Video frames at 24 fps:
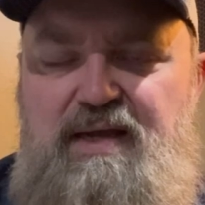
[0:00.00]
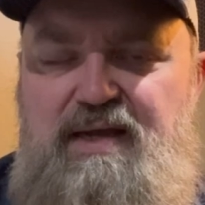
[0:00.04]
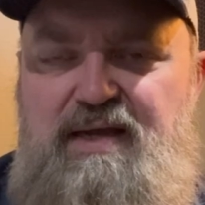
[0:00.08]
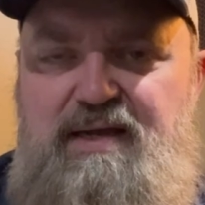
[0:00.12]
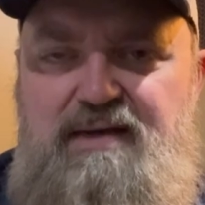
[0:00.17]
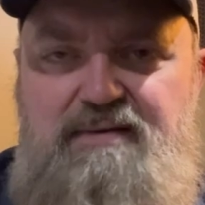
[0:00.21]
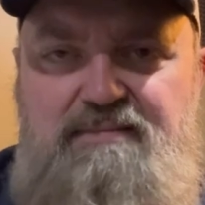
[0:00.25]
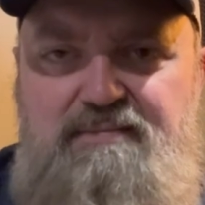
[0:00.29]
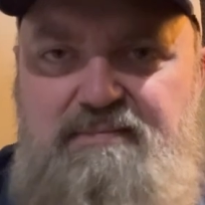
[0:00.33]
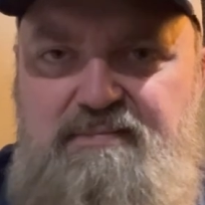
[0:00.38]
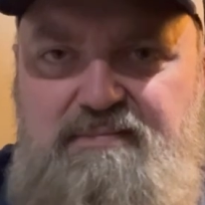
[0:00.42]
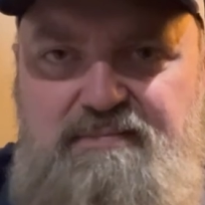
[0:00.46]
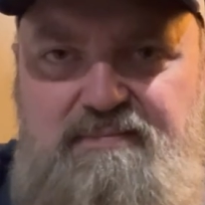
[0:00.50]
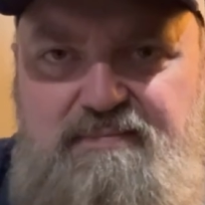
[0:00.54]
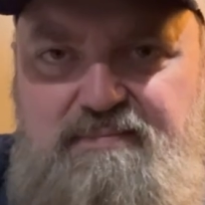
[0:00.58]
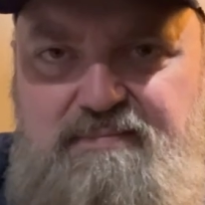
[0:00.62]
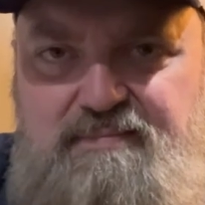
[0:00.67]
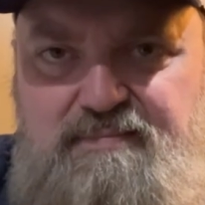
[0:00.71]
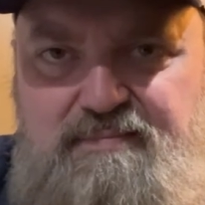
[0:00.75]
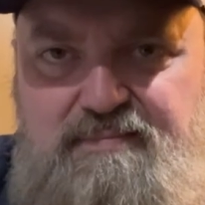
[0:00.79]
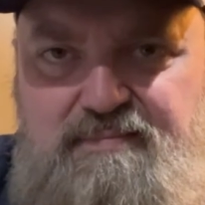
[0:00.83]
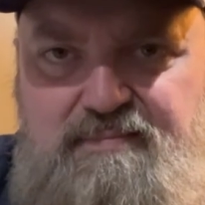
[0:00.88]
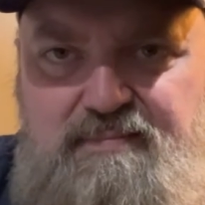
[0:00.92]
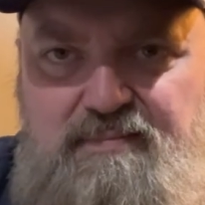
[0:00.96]
and
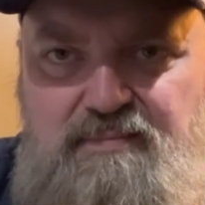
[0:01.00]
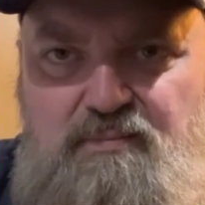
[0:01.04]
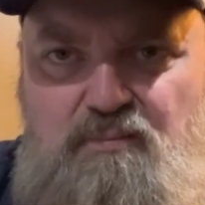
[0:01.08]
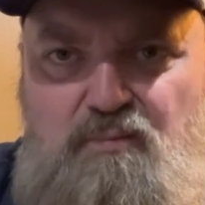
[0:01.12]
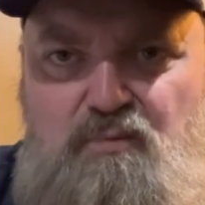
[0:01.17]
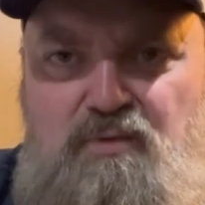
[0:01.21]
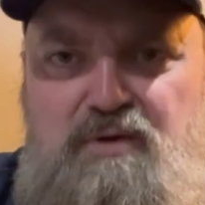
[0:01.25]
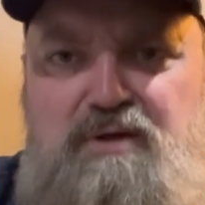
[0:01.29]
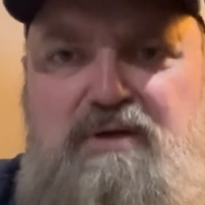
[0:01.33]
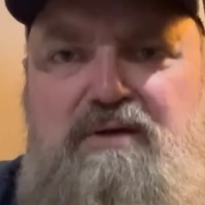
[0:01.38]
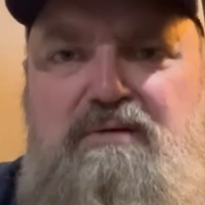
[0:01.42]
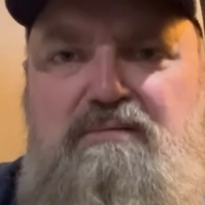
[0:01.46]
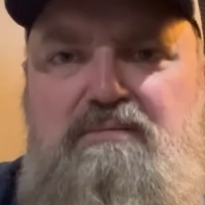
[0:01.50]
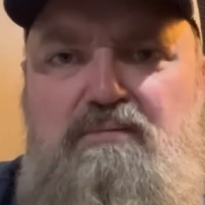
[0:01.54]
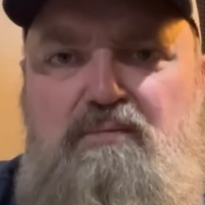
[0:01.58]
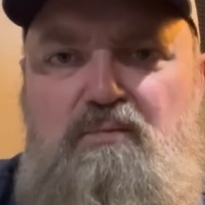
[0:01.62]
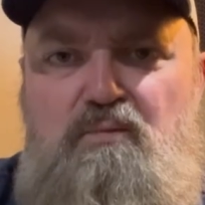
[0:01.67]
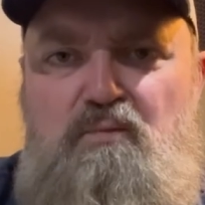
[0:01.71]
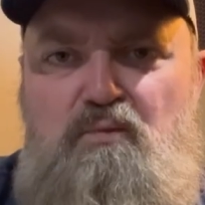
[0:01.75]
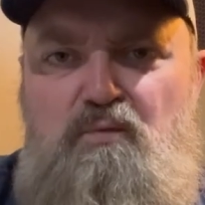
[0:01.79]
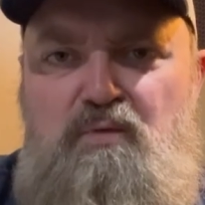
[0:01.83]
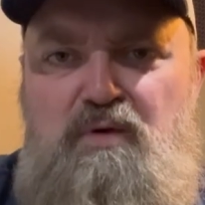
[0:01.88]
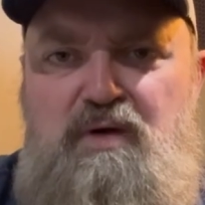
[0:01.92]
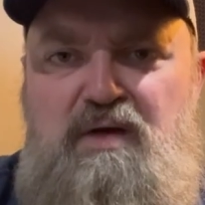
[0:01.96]
we're,
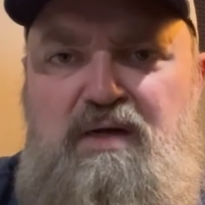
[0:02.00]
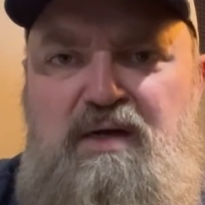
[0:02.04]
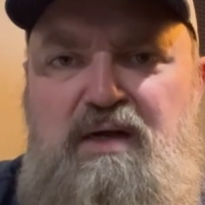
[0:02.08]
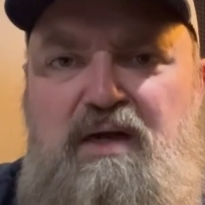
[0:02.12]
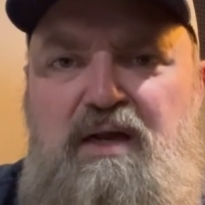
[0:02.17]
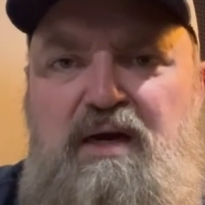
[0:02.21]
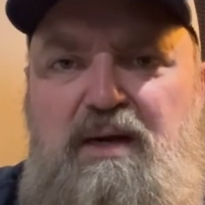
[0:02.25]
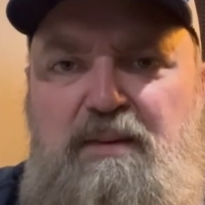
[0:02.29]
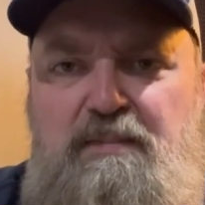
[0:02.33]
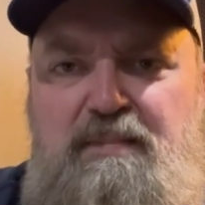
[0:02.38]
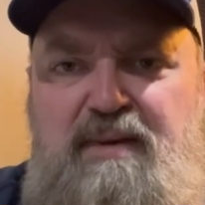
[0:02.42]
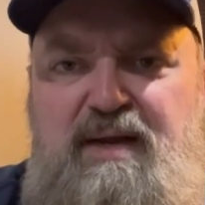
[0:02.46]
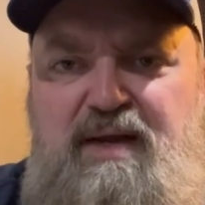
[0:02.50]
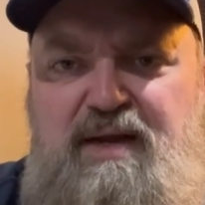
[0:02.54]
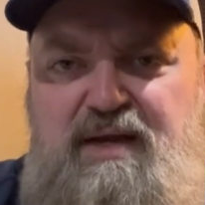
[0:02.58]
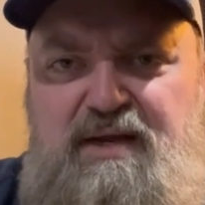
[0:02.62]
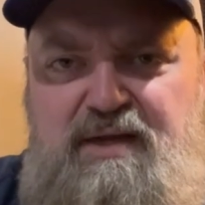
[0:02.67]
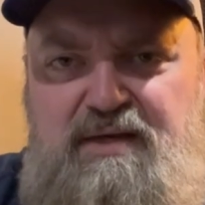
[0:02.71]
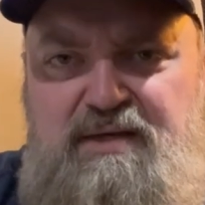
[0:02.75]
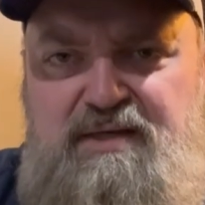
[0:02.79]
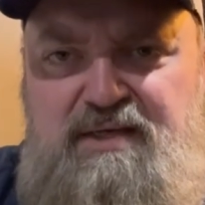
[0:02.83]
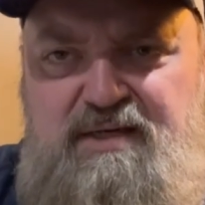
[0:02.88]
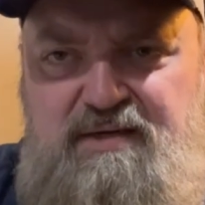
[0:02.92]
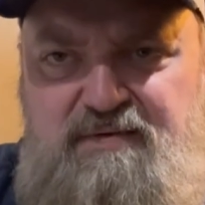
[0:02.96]
we're going to make
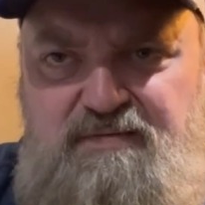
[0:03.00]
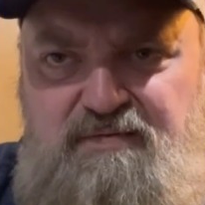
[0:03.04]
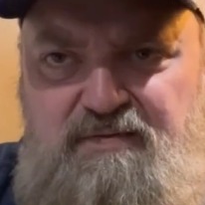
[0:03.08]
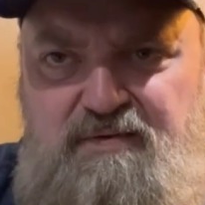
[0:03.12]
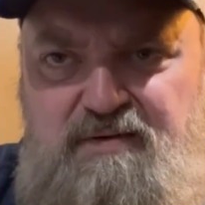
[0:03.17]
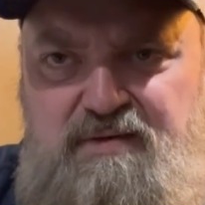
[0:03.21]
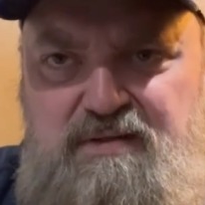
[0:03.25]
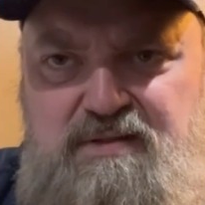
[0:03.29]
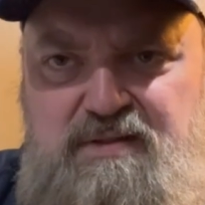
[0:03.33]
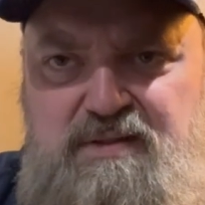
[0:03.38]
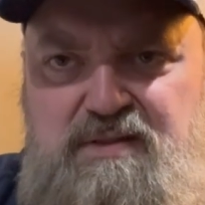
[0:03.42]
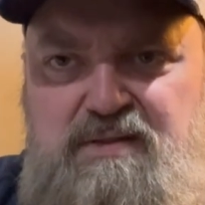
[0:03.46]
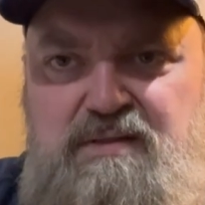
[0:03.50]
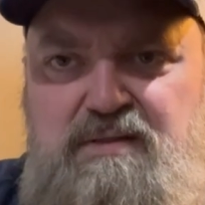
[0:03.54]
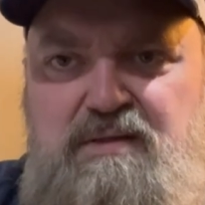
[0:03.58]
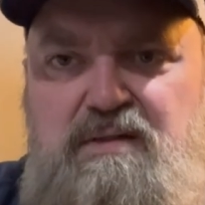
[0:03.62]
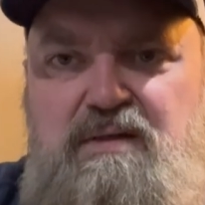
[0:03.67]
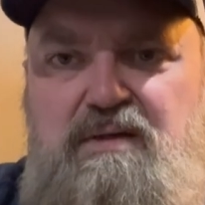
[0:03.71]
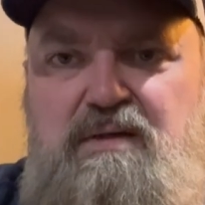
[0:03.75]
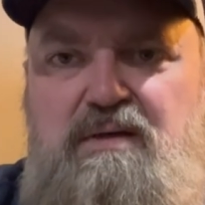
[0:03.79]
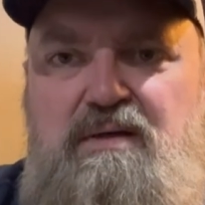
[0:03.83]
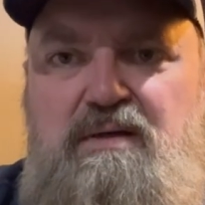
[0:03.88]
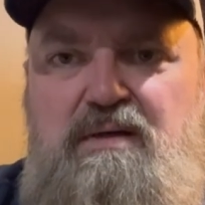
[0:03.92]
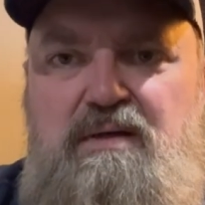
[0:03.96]
a difference
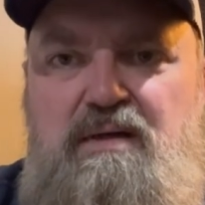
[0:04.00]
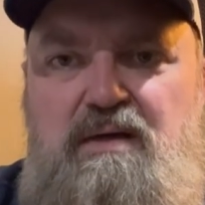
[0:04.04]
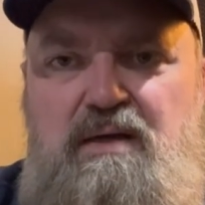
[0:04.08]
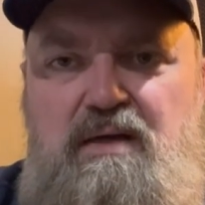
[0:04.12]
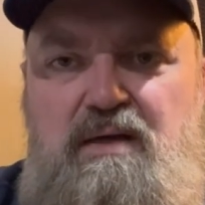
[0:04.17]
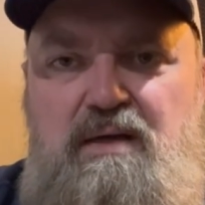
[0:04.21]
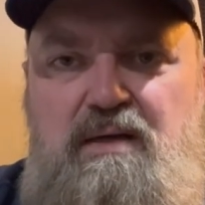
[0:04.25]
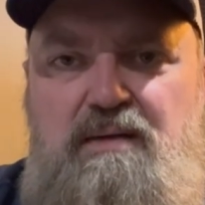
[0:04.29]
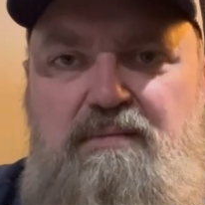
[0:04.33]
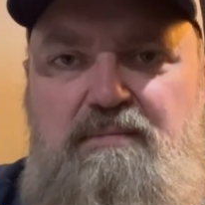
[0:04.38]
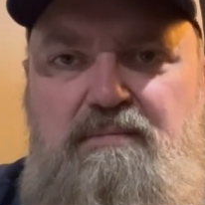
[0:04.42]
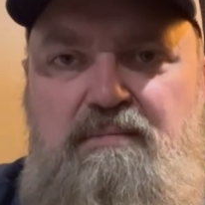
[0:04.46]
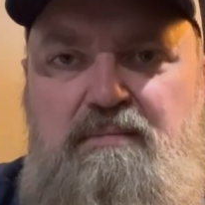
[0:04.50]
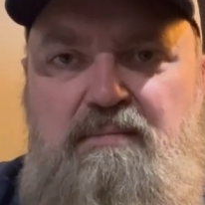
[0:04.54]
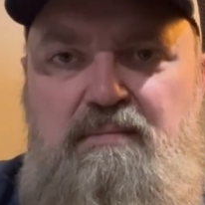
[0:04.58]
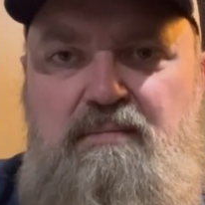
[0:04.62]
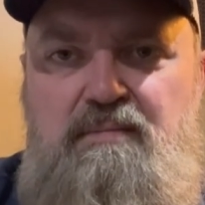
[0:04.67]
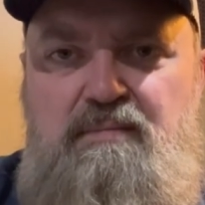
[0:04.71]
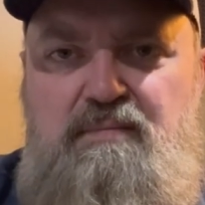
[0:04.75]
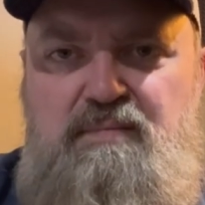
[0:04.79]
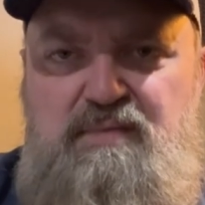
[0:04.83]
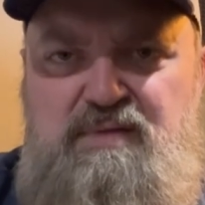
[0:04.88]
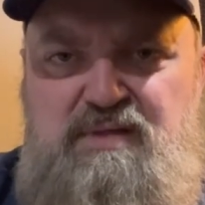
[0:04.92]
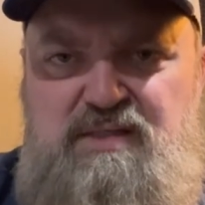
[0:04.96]
uh,
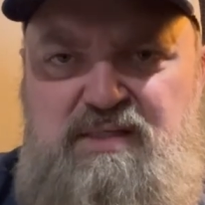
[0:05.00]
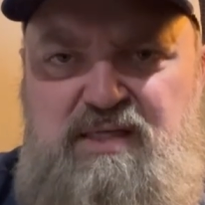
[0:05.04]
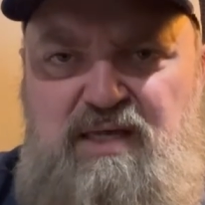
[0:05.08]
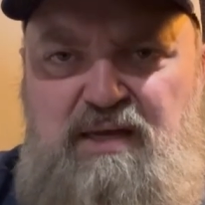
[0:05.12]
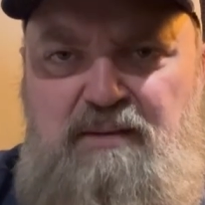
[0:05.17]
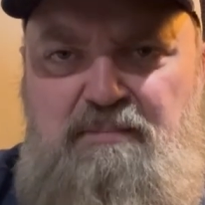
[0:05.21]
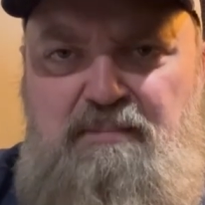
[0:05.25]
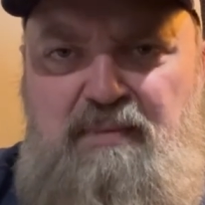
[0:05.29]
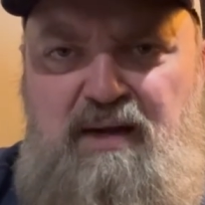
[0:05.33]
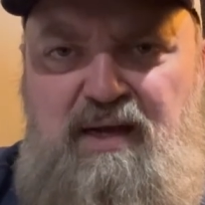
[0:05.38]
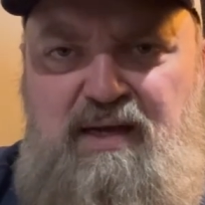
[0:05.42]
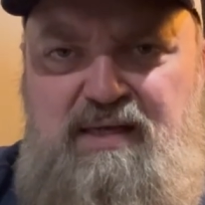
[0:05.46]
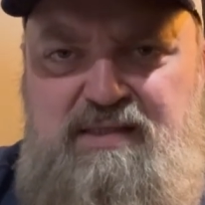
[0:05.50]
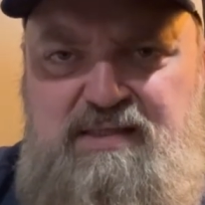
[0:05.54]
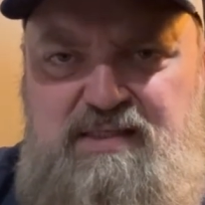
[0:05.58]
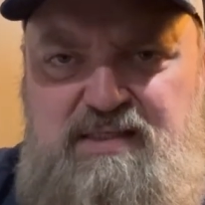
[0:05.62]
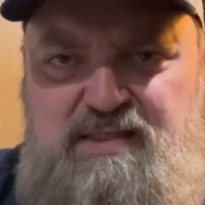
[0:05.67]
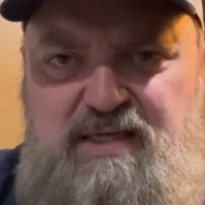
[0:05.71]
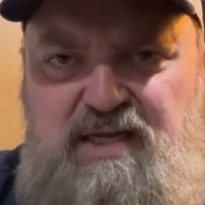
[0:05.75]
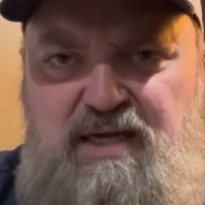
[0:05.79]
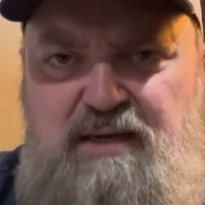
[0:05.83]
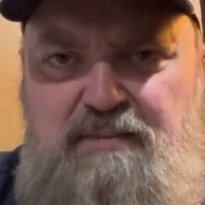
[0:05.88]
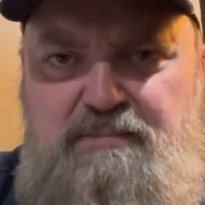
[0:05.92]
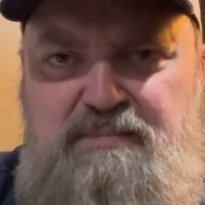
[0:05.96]
step by
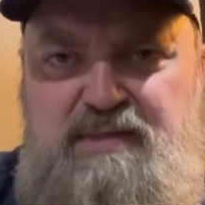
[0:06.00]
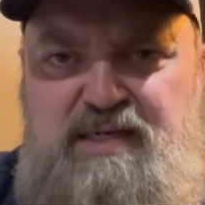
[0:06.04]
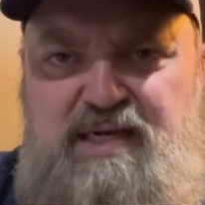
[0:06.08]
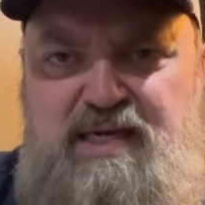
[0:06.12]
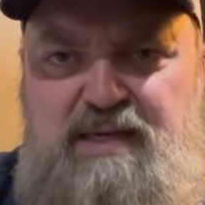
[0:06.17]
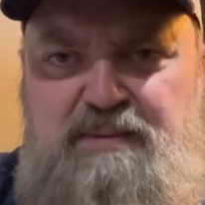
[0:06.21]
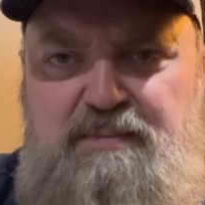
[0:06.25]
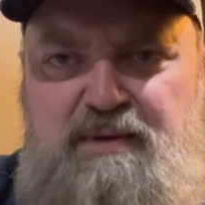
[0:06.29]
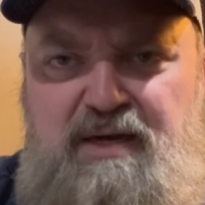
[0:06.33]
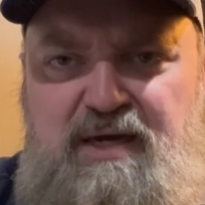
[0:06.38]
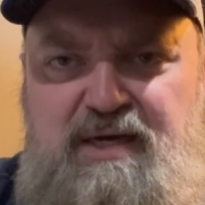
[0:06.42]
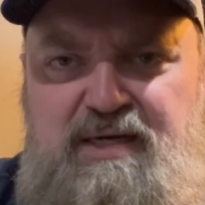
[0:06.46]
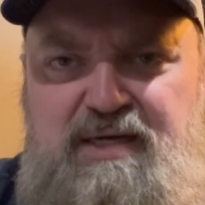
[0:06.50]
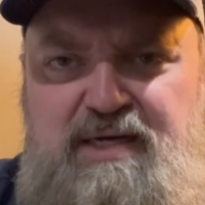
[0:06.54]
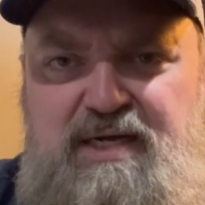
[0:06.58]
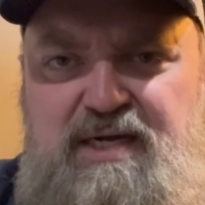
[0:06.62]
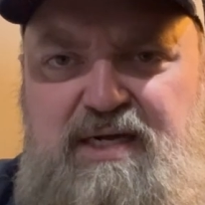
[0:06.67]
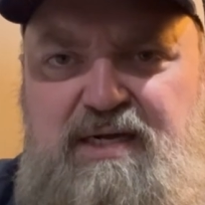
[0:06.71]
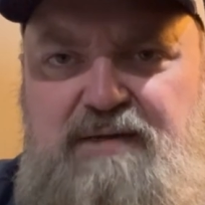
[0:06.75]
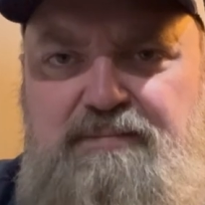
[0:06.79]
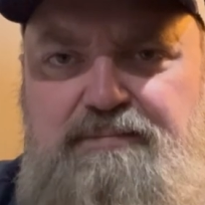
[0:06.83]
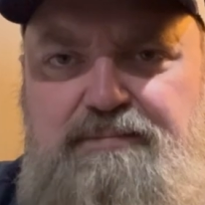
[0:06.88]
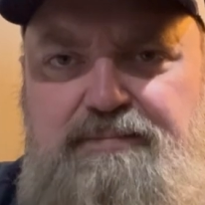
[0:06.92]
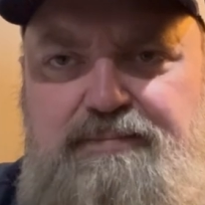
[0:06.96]
step, day by
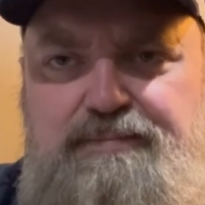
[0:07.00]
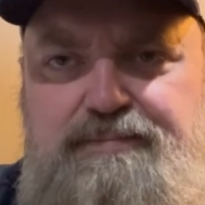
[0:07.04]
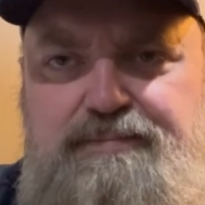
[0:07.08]
day.